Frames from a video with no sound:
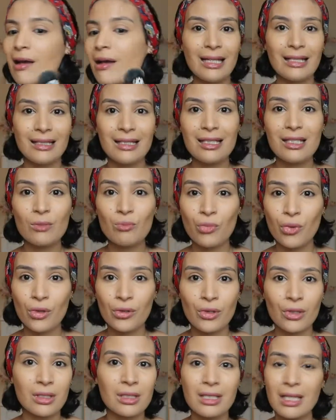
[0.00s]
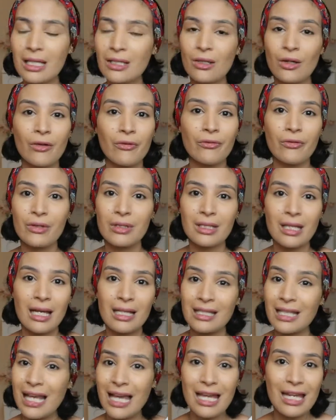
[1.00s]
and this product doesn't
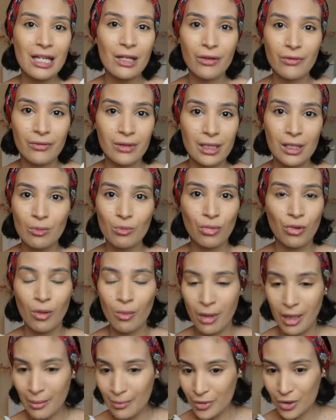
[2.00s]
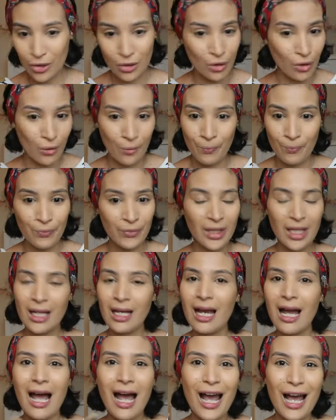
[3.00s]
emphasize any of these problems, so
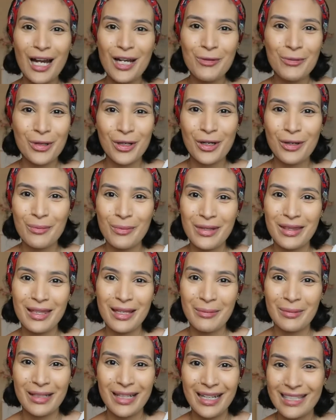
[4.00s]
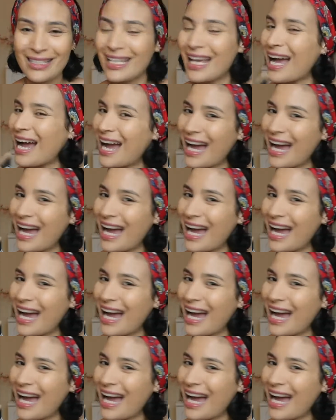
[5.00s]
highly recommend them, guys.